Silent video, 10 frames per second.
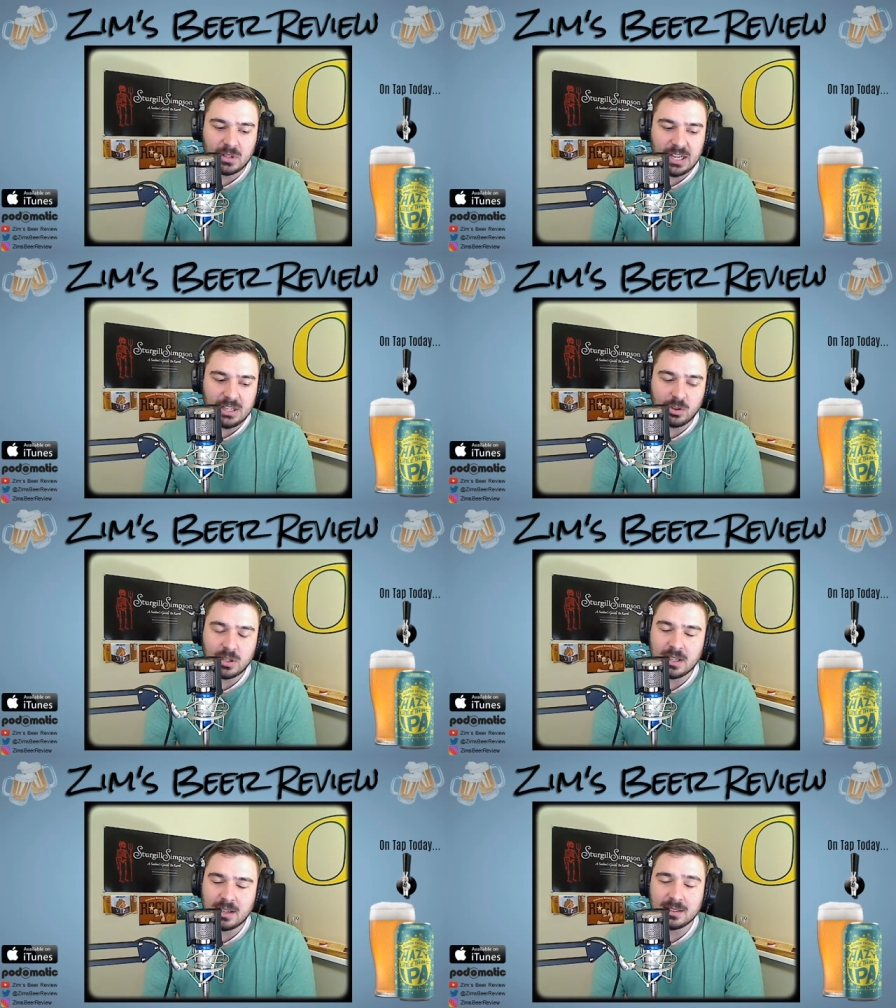And you
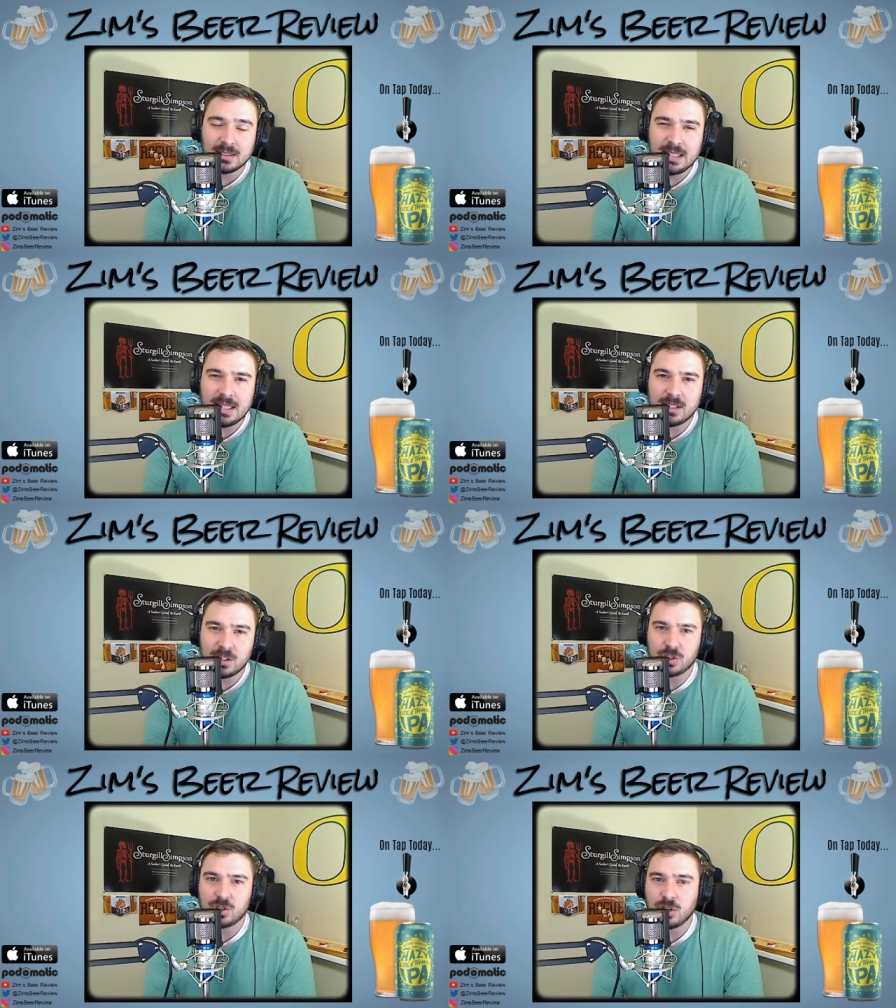can get a LEED
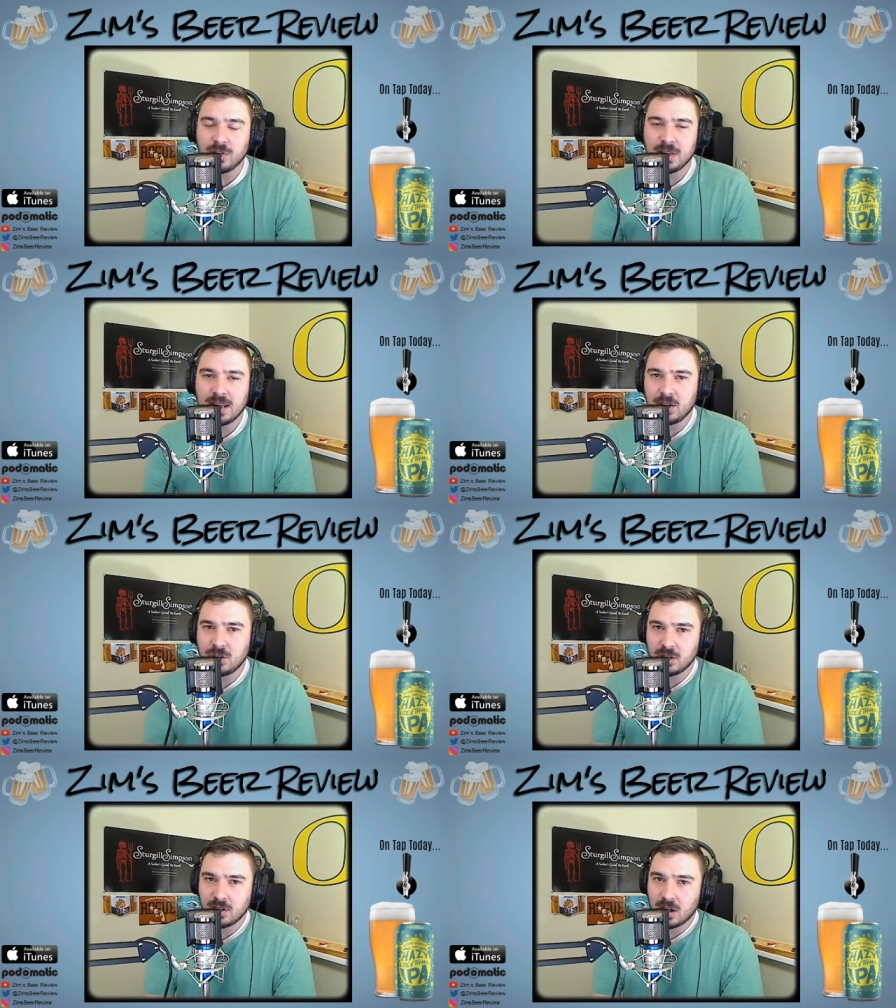
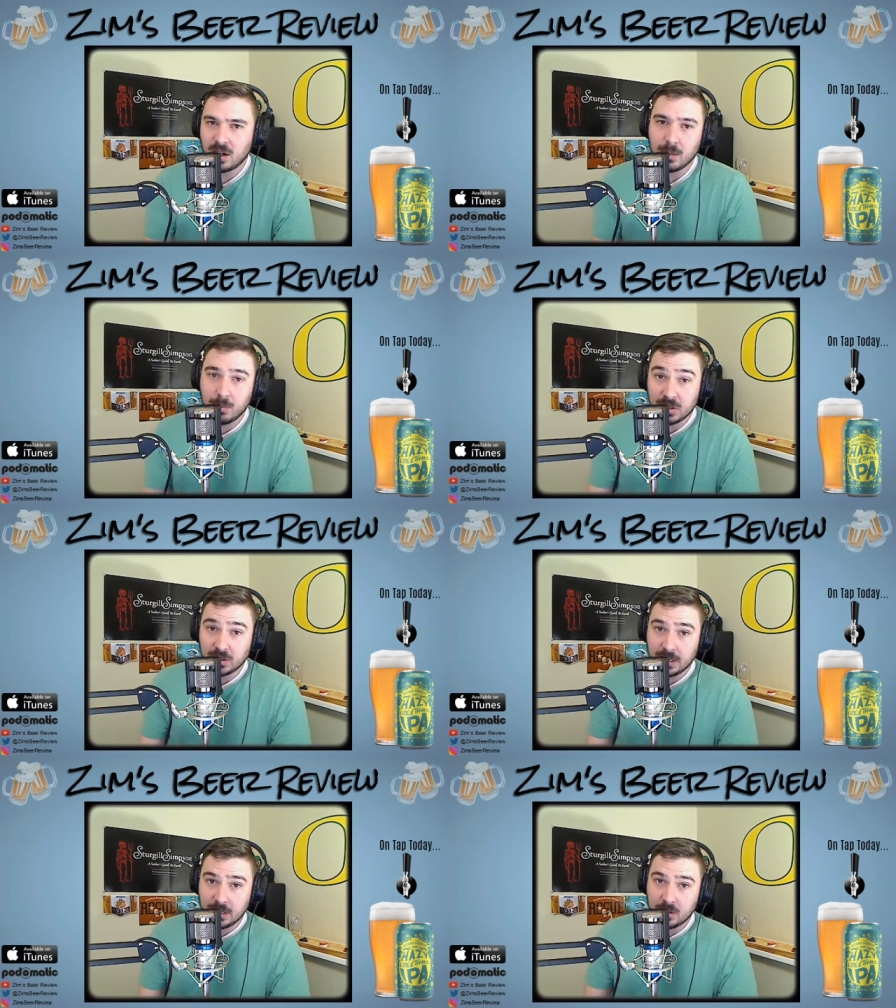certification on a
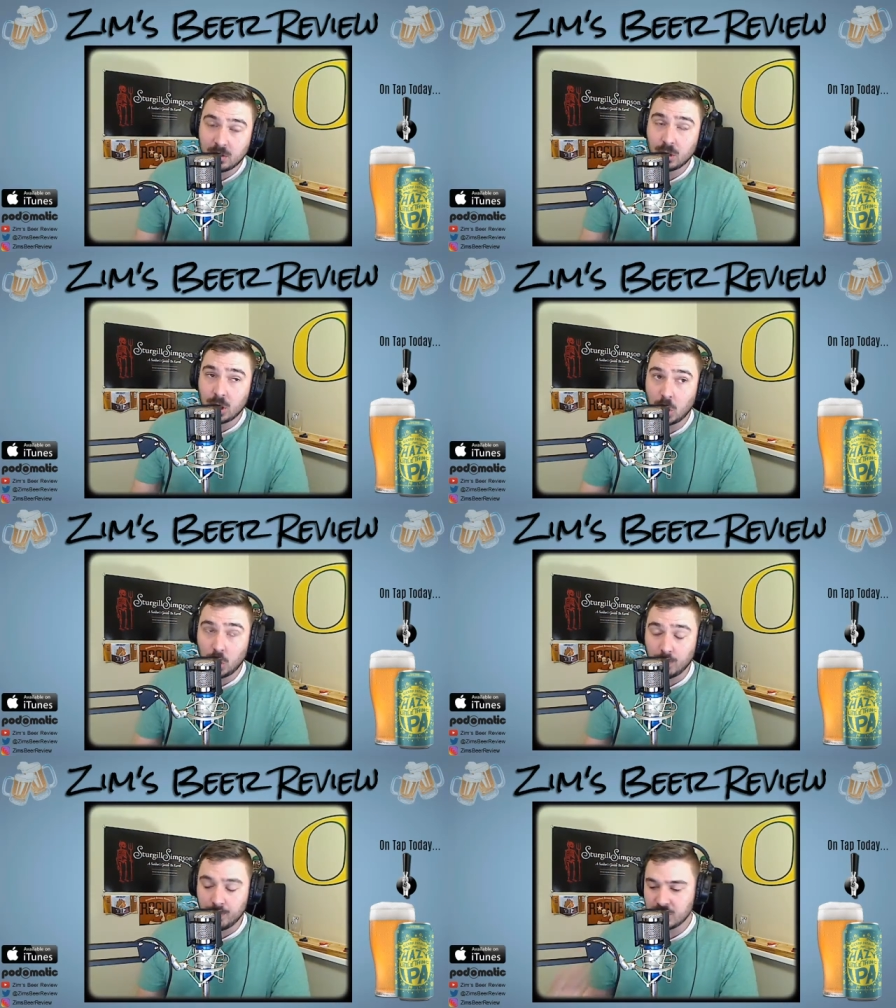building or a
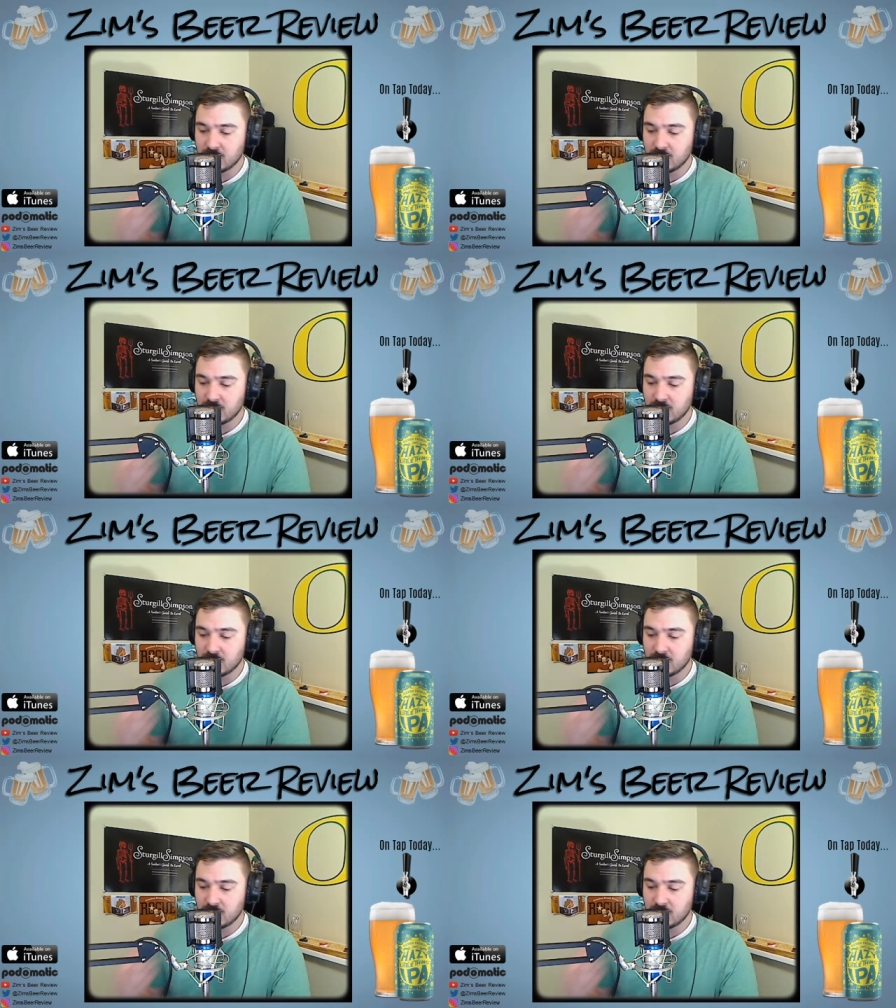home.